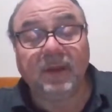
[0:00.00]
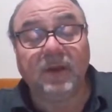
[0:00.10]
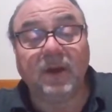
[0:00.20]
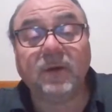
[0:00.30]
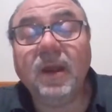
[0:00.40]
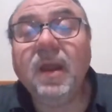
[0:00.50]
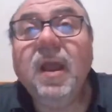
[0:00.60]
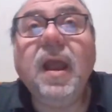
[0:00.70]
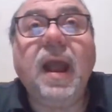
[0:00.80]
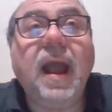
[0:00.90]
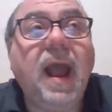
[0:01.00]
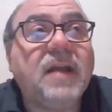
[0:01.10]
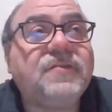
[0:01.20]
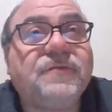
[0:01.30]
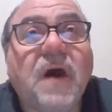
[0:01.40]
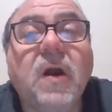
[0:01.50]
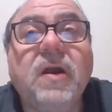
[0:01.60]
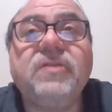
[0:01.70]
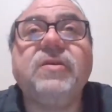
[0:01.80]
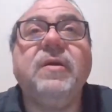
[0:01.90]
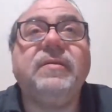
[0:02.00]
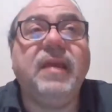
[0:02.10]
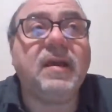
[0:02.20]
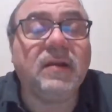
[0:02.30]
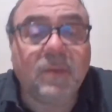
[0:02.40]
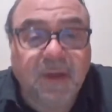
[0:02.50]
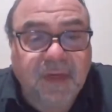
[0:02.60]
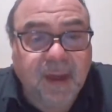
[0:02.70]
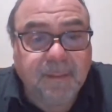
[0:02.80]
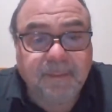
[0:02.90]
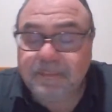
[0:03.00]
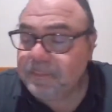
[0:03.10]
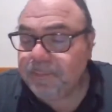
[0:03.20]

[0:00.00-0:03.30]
you know, as far as dealing with him,